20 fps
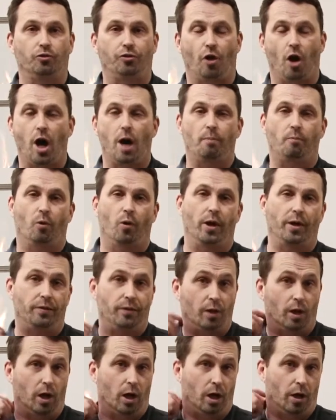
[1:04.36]
to operate
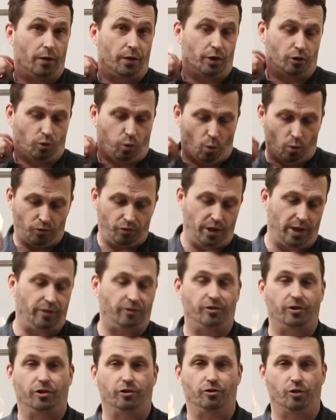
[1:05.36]
the torch head
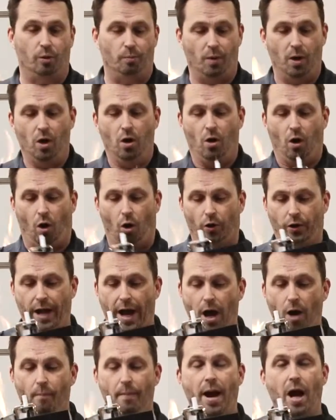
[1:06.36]
system are
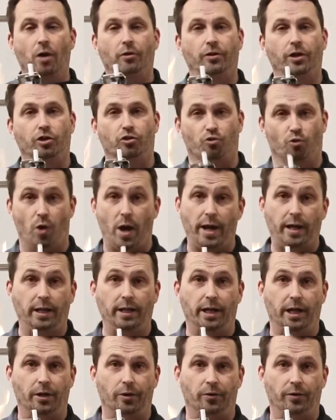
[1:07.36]
now mounted
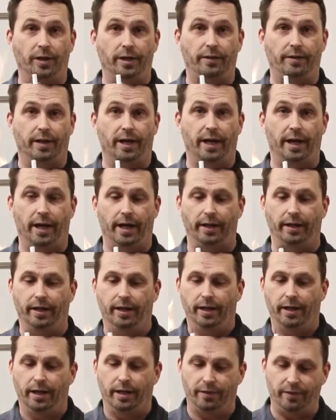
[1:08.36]
directly underneath the head.
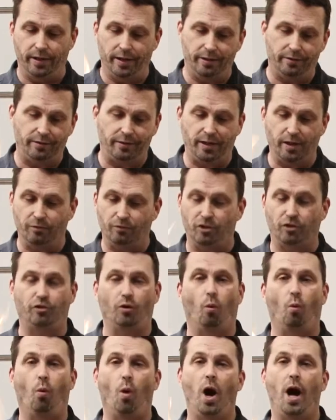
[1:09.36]
This gives us a
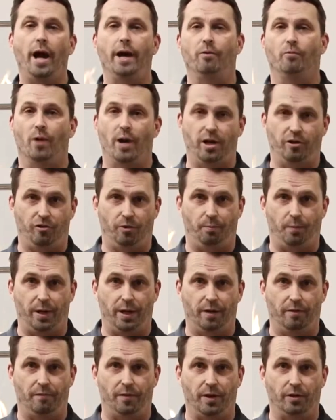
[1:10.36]
wide range of
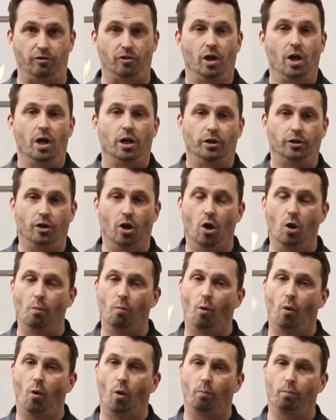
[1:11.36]
benefits. No
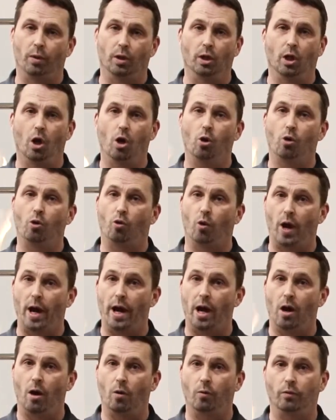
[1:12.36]
more below
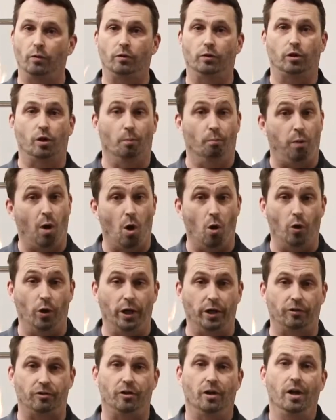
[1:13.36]
ground
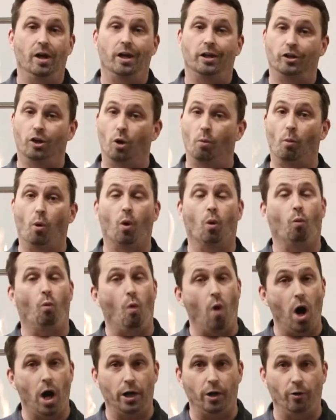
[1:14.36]
components, no more
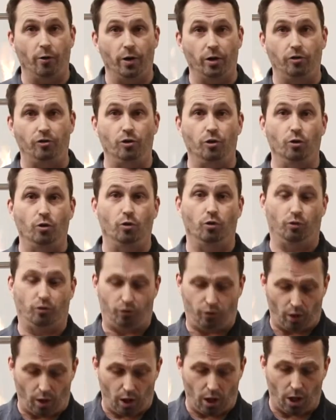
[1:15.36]
water
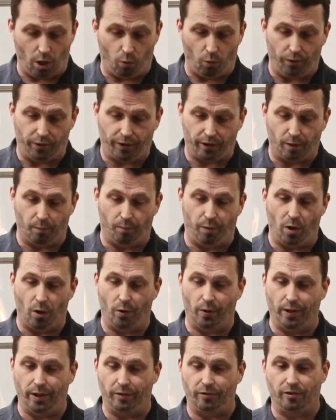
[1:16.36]
issues with the
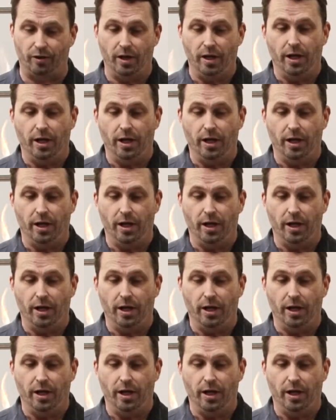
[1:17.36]
components,